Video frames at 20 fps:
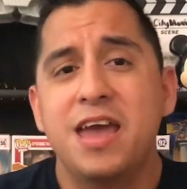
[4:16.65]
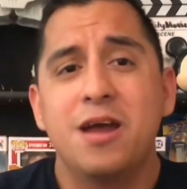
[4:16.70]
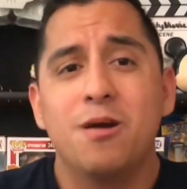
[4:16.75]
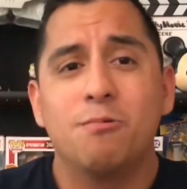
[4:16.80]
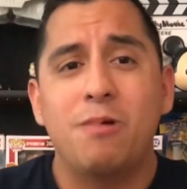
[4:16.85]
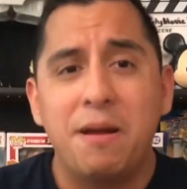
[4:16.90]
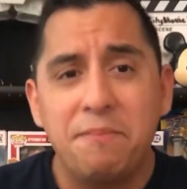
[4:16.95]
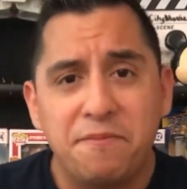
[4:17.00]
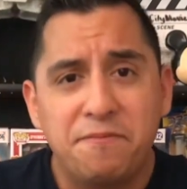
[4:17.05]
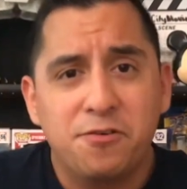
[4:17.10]

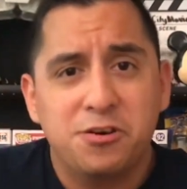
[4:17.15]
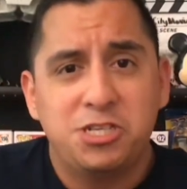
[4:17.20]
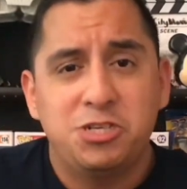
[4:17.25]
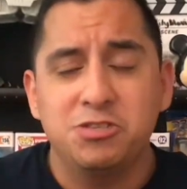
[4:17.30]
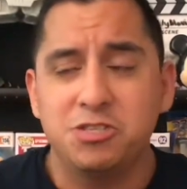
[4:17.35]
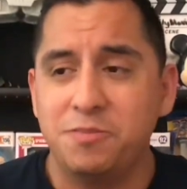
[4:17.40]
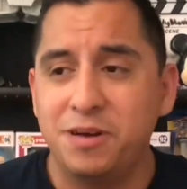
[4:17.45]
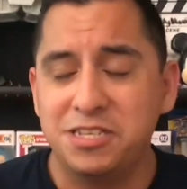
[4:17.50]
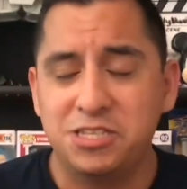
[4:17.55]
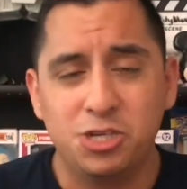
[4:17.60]
Right before she
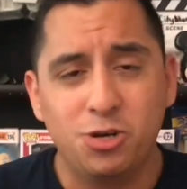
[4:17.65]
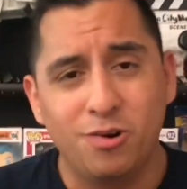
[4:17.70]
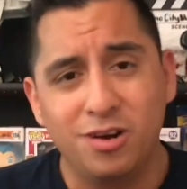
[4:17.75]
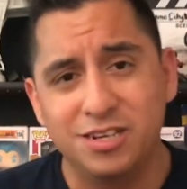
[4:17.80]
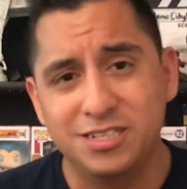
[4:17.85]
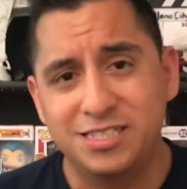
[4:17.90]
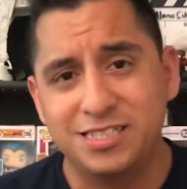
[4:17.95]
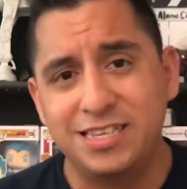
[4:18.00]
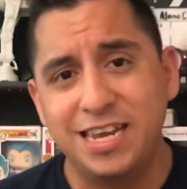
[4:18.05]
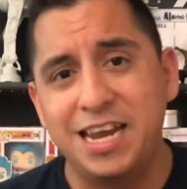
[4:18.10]
was about to go
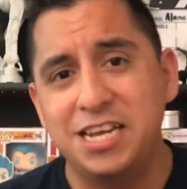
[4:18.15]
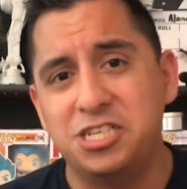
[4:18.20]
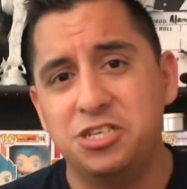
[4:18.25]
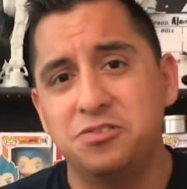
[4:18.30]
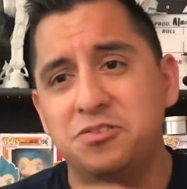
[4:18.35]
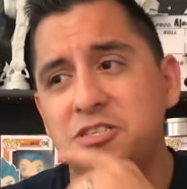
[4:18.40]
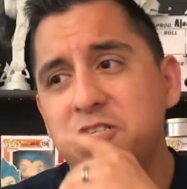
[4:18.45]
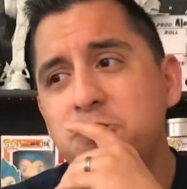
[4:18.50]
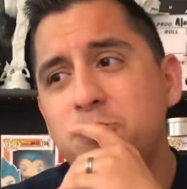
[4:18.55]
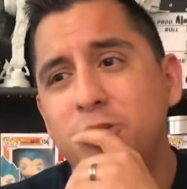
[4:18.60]
on stage, there's
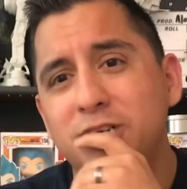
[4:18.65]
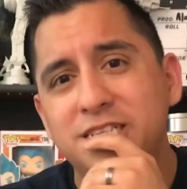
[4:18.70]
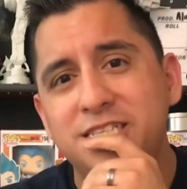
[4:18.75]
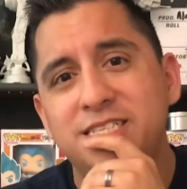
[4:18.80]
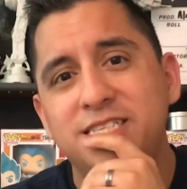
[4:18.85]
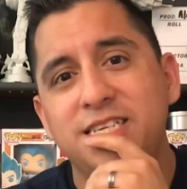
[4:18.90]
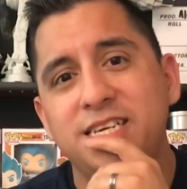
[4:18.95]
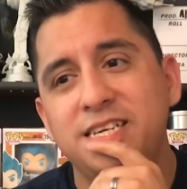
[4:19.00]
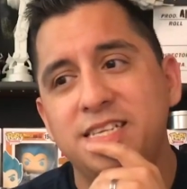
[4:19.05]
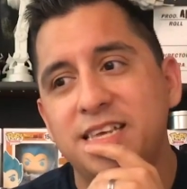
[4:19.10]
this one
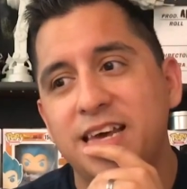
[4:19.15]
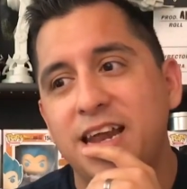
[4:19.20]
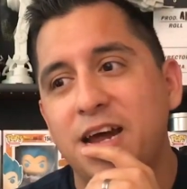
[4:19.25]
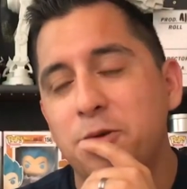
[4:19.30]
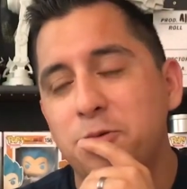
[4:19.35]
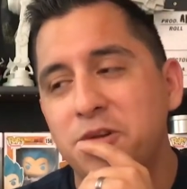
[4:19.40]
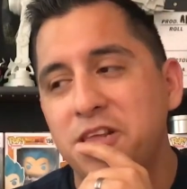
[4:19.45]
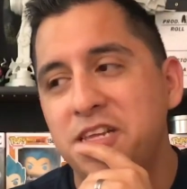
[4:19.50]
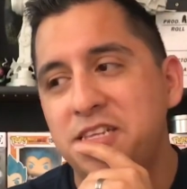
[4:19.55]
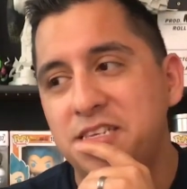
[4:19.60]
scene that I
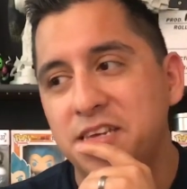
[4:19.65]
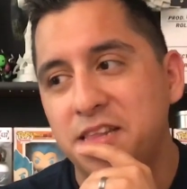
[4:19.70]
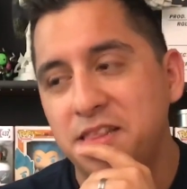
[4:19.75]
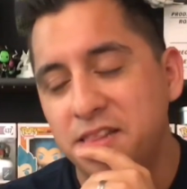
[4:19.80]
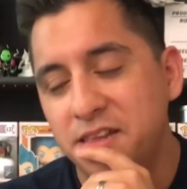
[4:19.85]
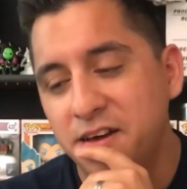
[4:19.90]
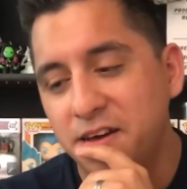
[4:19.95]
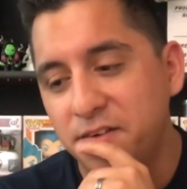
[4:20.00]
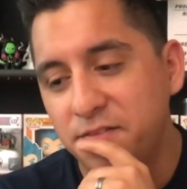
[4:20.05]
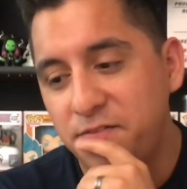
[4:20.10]
really did
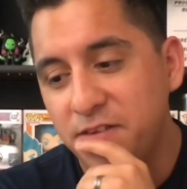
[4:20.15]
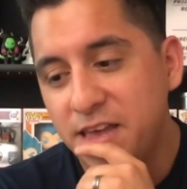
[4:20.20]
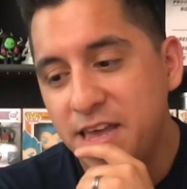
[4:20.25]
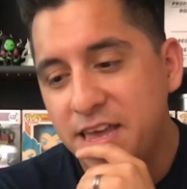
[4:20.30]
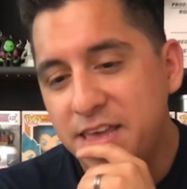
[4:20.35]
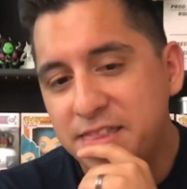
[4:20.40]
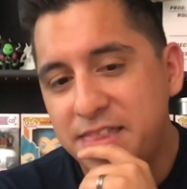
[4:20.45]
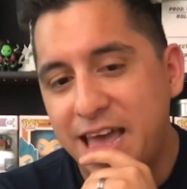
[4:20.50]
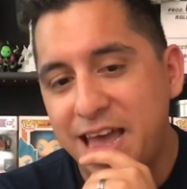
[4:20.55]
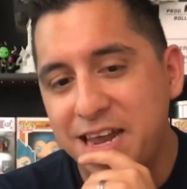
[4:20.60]
love
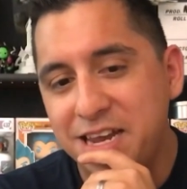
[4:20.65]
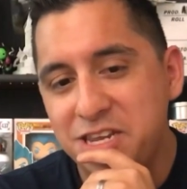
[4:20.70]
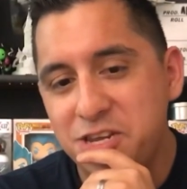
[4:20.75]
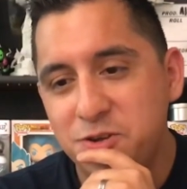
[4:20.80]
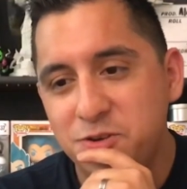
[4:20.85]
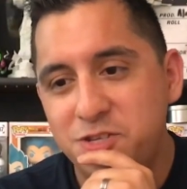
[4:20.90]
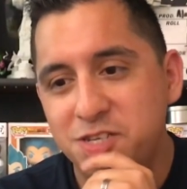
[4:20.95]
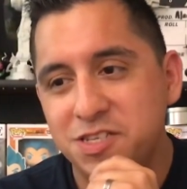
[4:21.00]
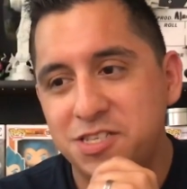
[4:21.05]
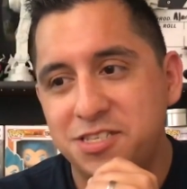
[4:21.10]
that
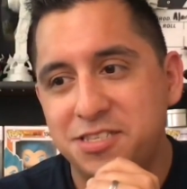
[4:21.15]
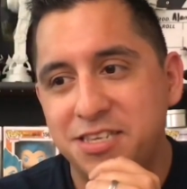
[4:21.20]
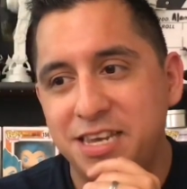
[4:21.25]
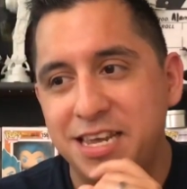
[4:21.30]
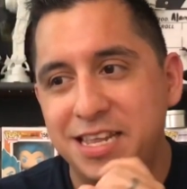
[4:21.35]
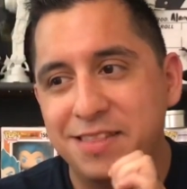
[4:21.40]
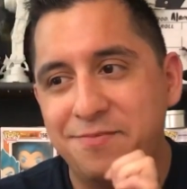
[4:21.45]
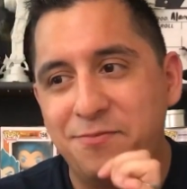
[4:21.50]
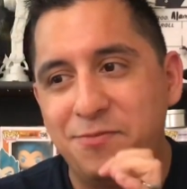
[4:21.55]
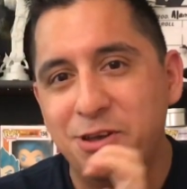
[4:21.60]

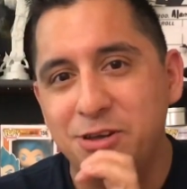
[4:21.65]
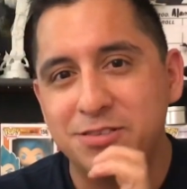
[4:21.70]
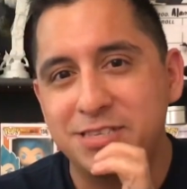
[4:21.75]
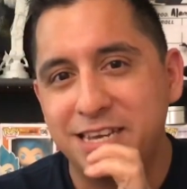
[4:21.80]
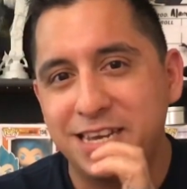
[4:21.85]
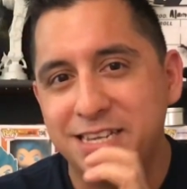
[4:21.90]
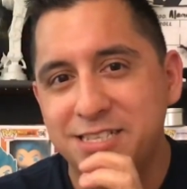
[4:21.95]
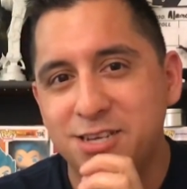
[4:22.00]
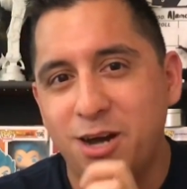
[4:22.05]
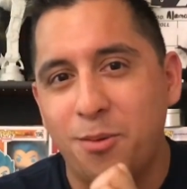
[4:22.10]
it feels
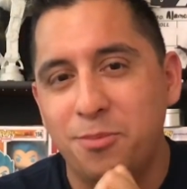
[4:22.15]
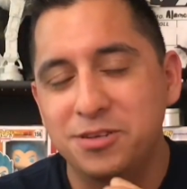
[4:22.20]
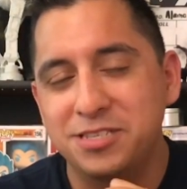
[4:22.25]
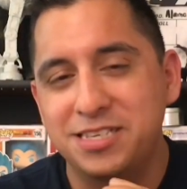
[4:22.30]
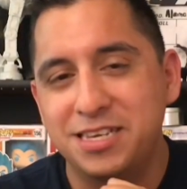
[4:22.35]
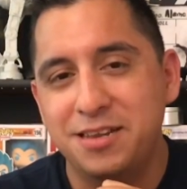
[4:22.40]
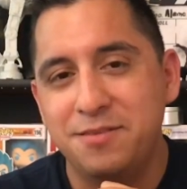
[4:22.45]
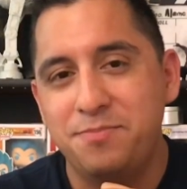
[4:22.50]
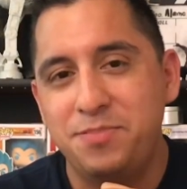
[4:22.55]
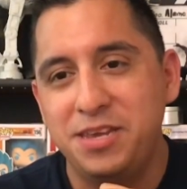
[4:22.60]
like it's almost
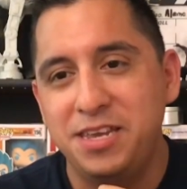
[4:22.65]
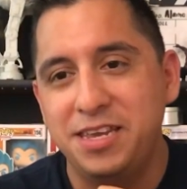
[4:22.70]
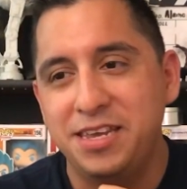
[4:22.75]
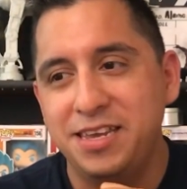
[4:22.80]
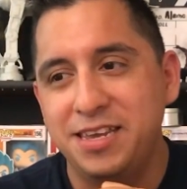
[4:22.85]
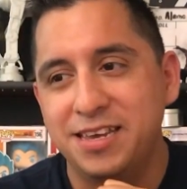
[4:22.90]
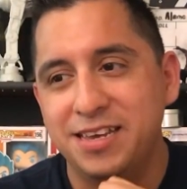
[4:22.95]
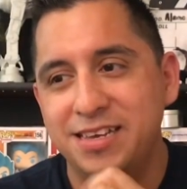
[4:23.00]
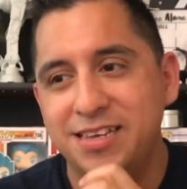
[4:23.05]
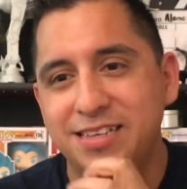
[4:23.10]
going to be
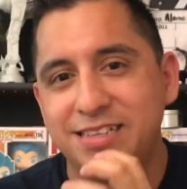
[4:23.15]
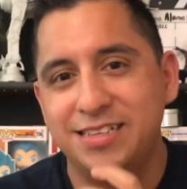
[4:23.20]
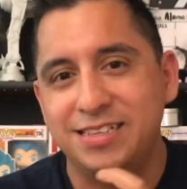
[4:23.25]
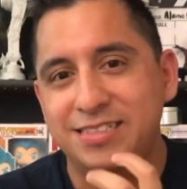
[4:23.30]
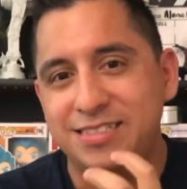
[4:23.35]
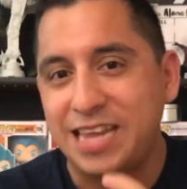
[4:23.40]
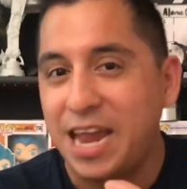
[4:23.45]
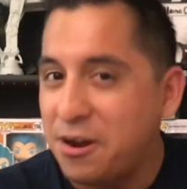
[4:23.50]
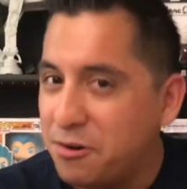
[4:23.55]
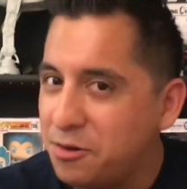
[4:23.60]

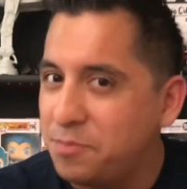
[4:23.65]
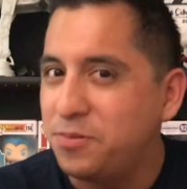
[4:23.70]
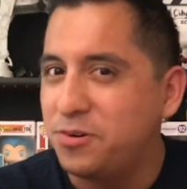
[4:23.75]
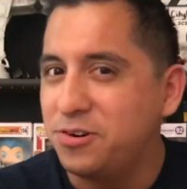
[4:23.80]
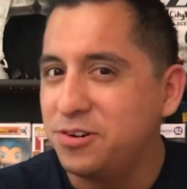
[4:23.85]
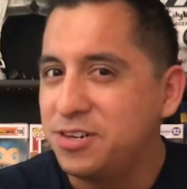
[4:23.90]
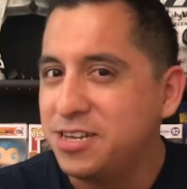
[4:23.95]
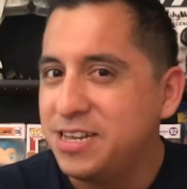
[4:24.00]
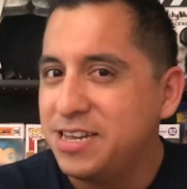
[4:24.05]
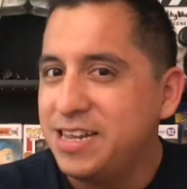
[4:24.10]

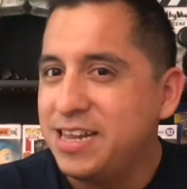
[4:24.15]
terrible.